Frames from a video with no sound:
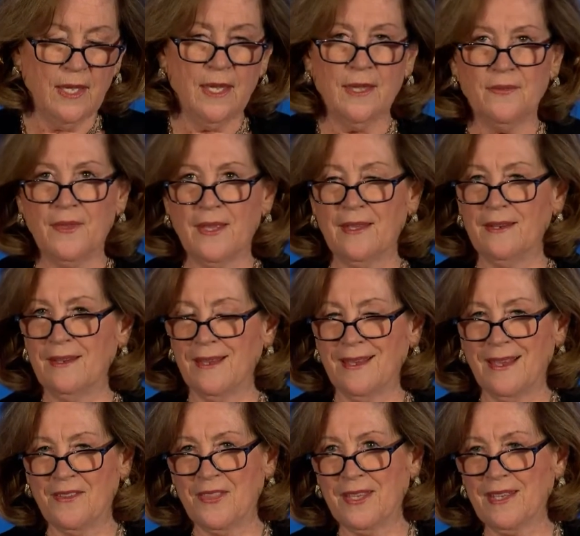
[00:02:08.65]
and then
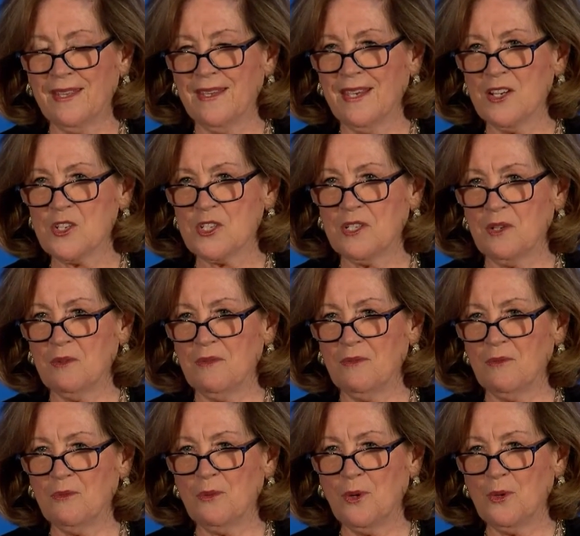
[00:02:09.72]
I think I actually
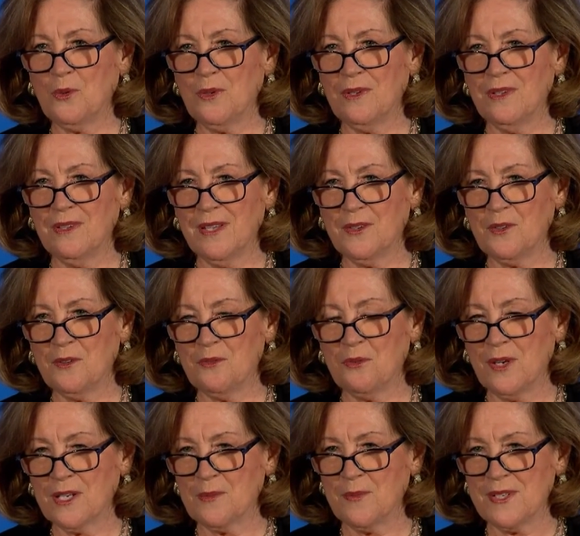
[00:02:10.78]
wrote a letter of
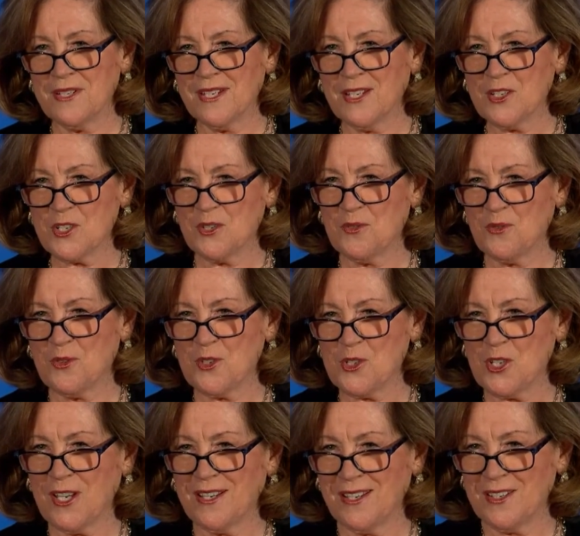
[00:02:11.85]
recommendation for
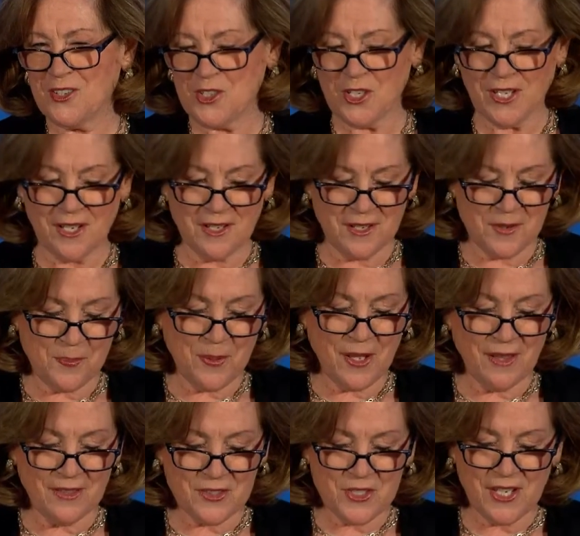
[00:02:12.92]
Janet
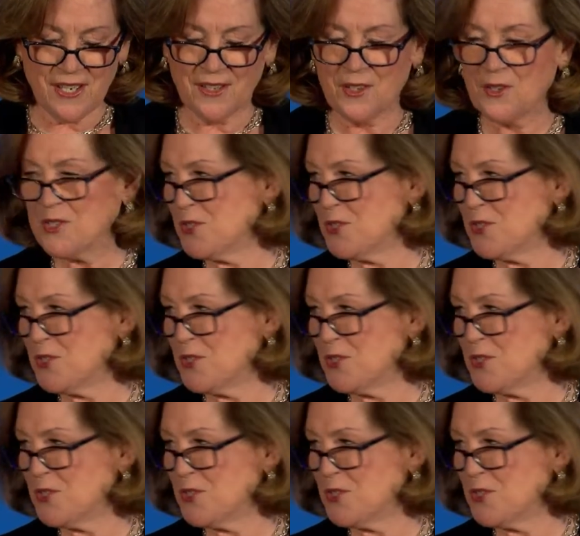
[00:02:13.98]
Napolitano,